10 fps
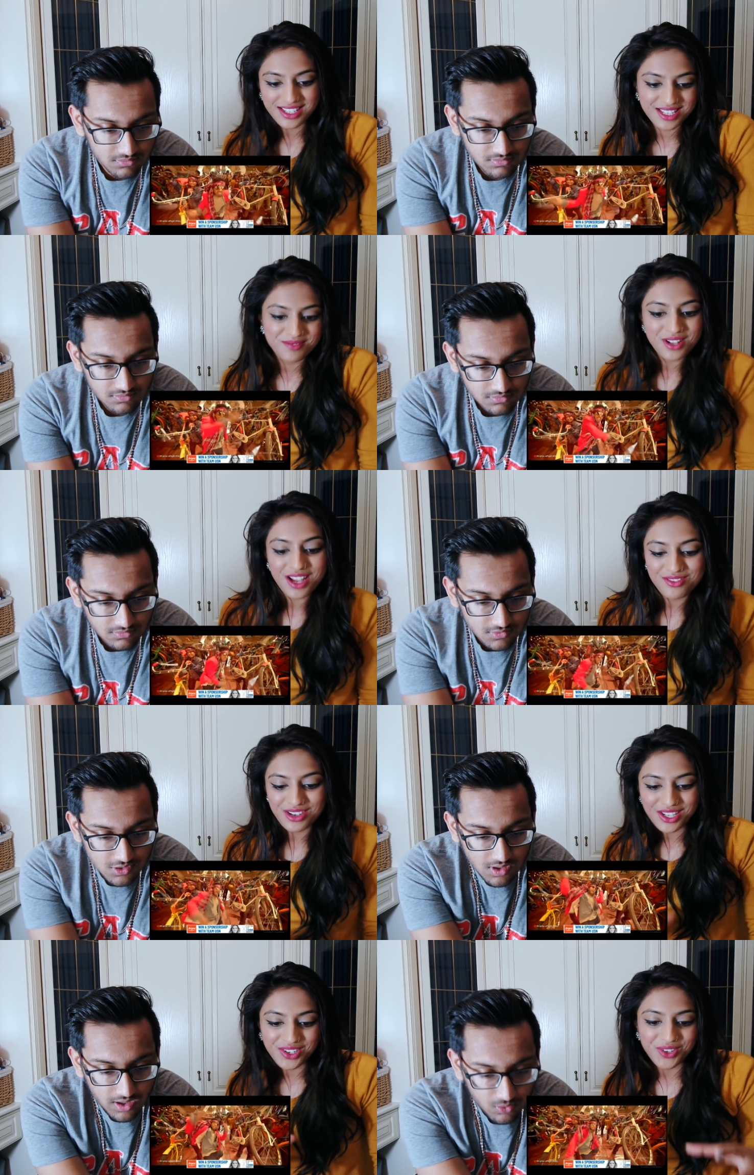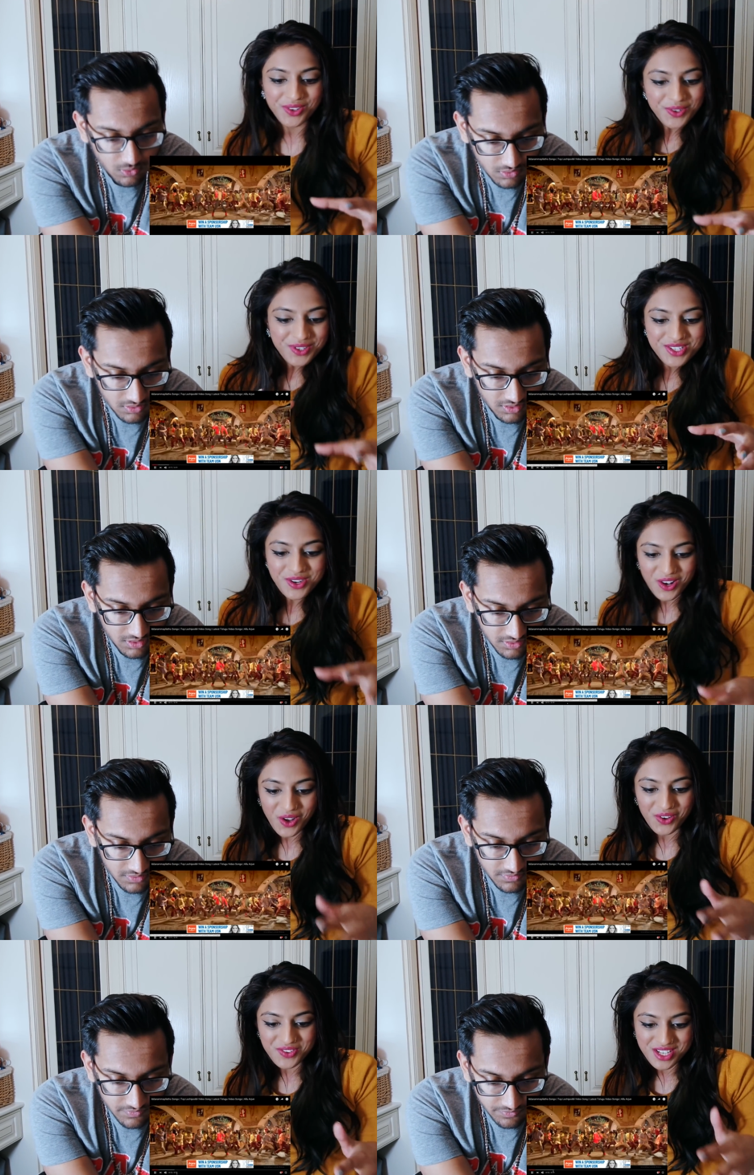Speaker 1: This seems like really cool. It's got
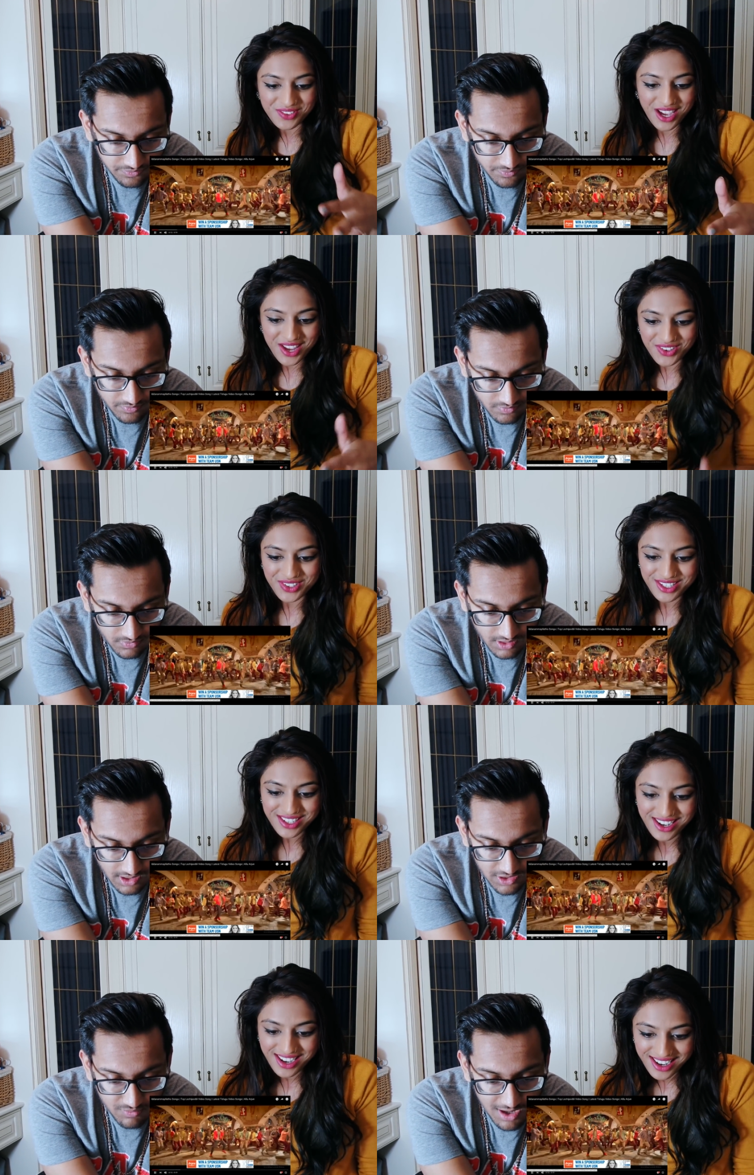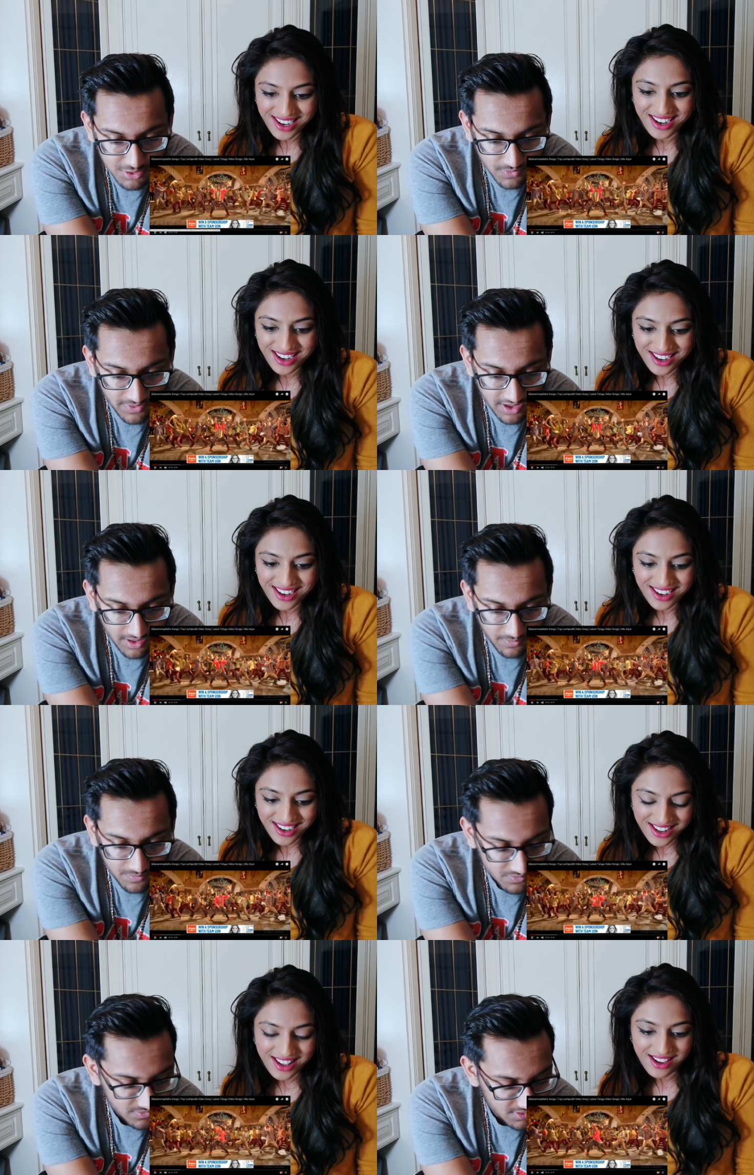a lot of stuff going on.
Speaker 2: It reminds you of
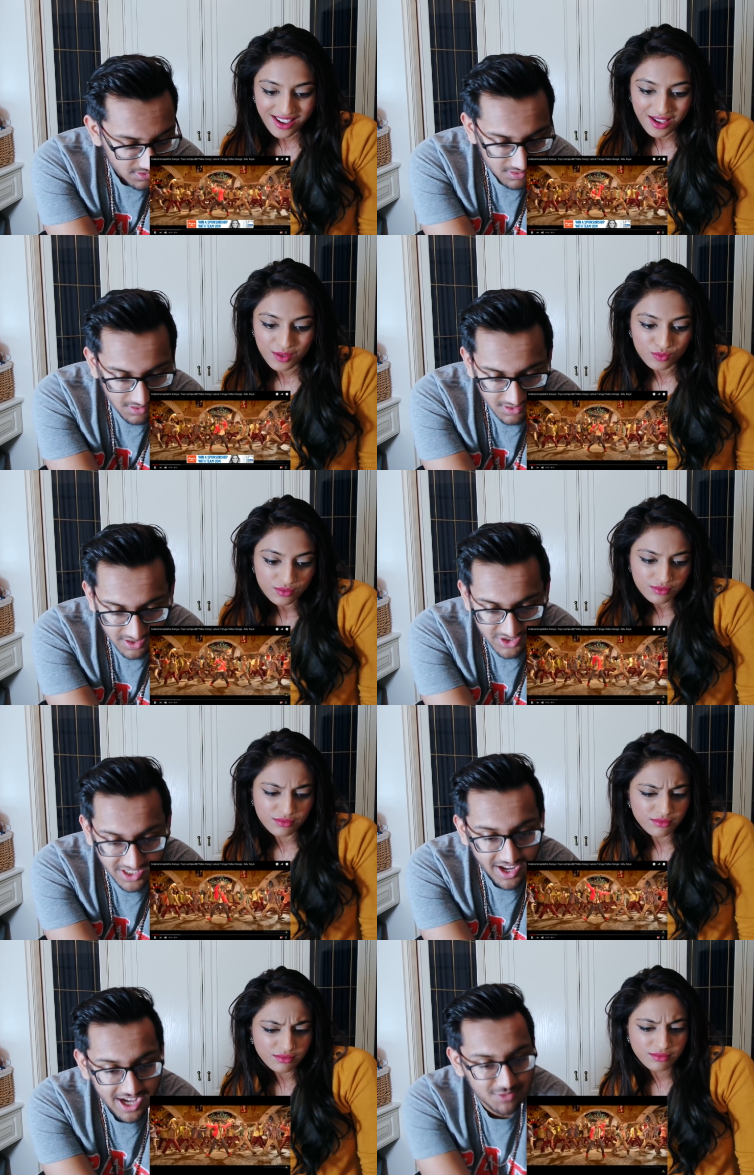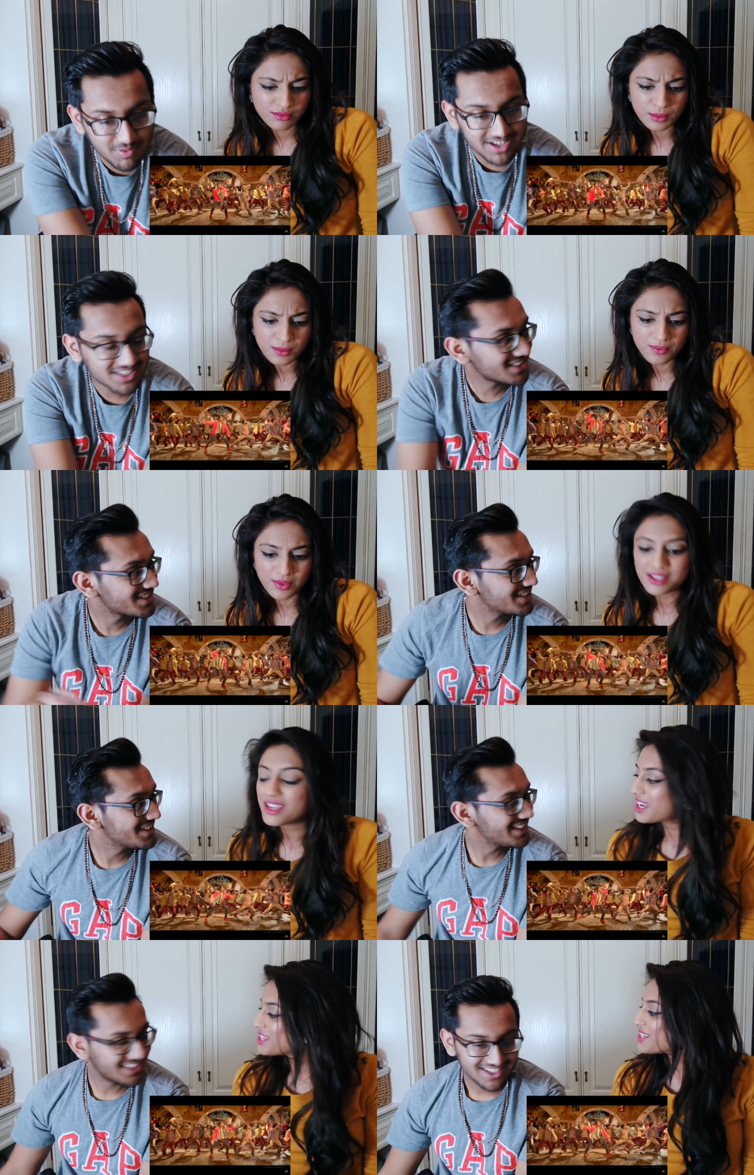a Chennai Express.
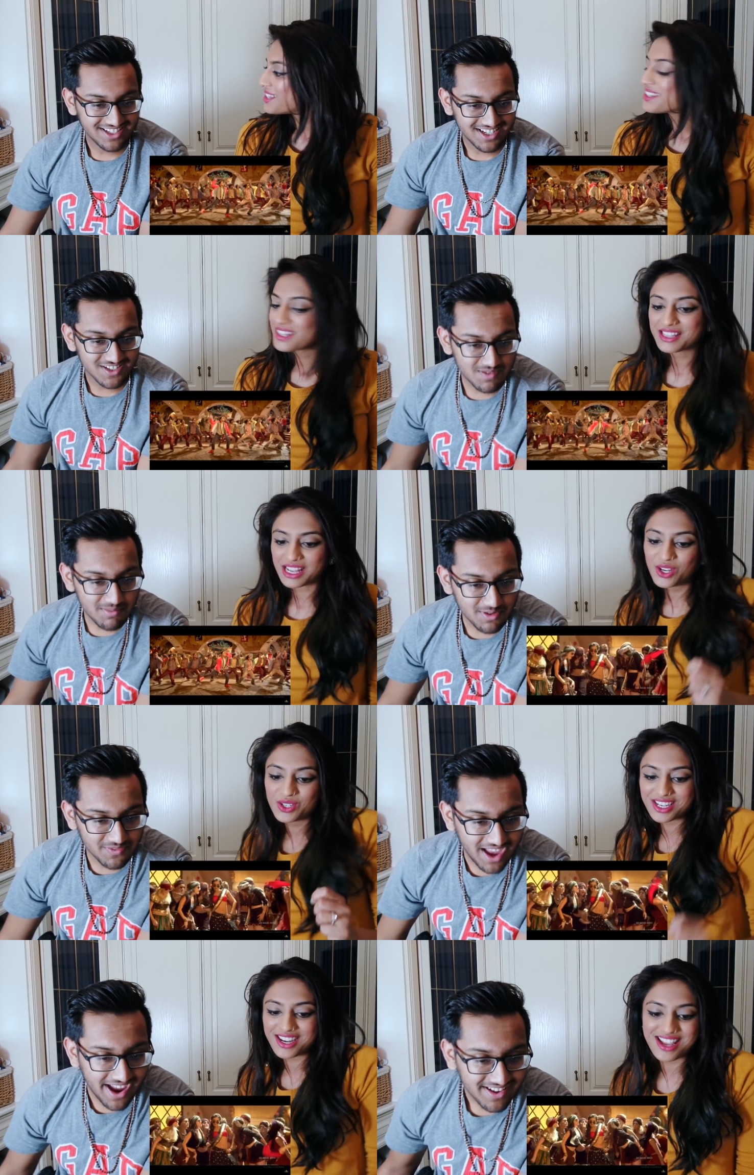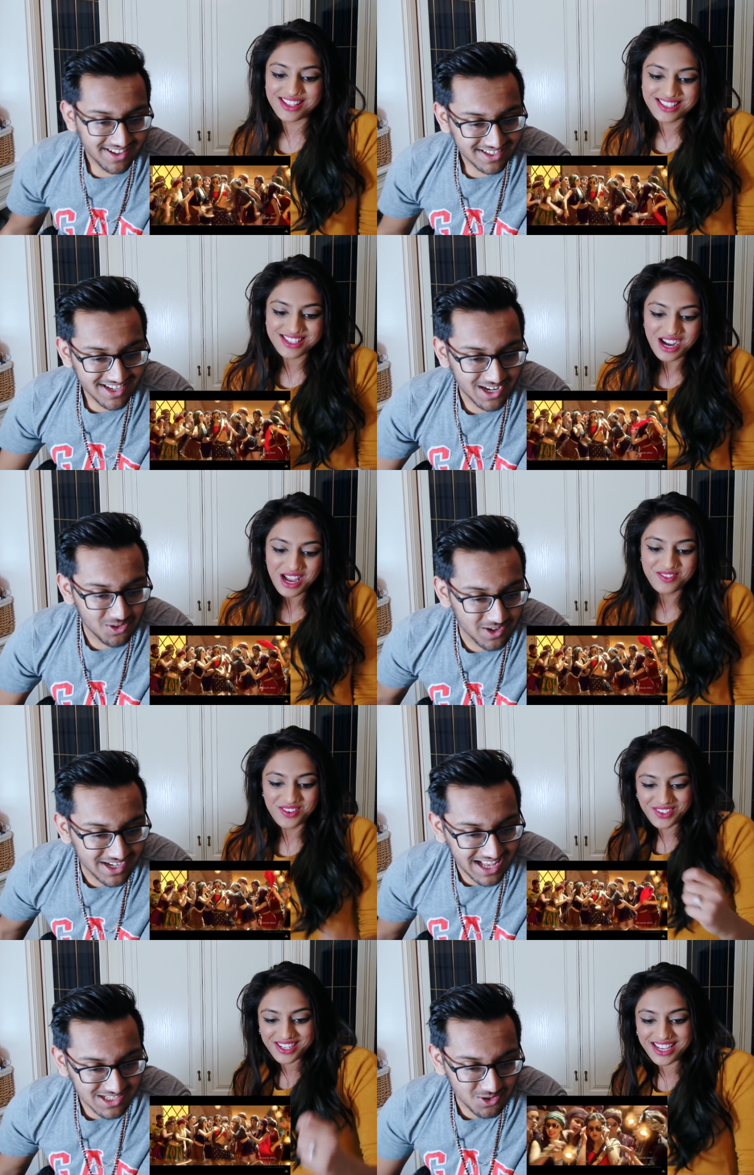Yeah. A lungi dance. Yeah,
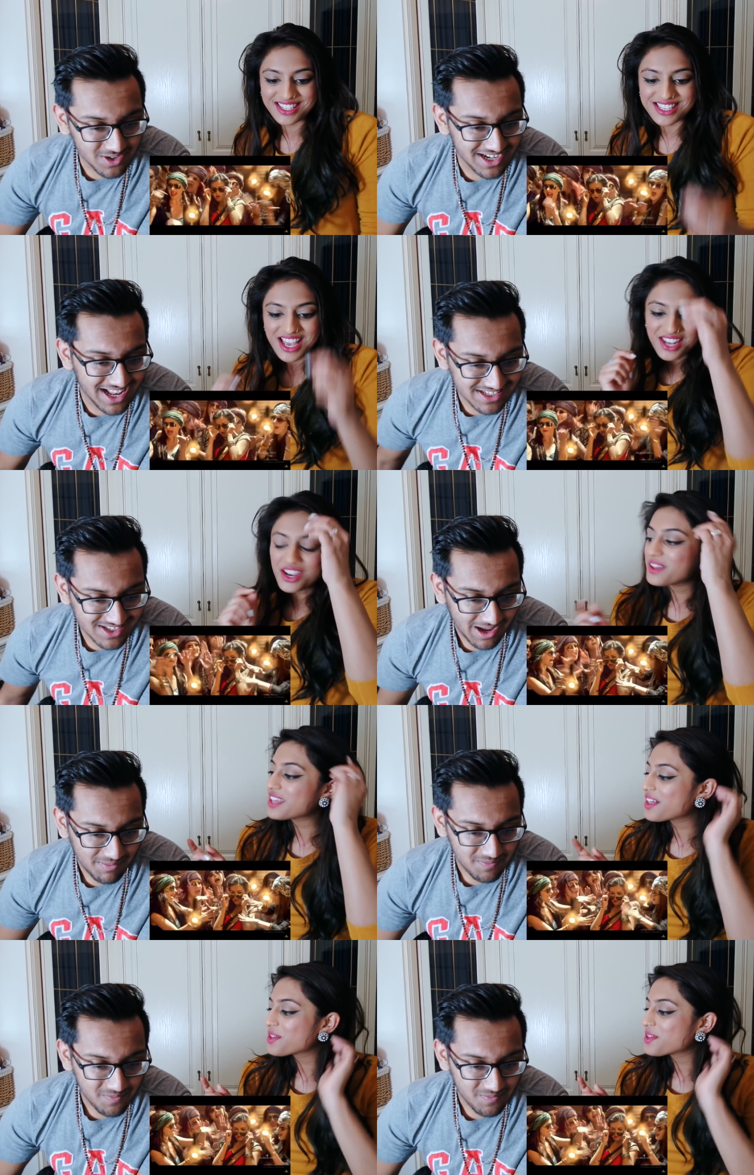lungi dance, lungi dance. dance.
Speaker 1: Now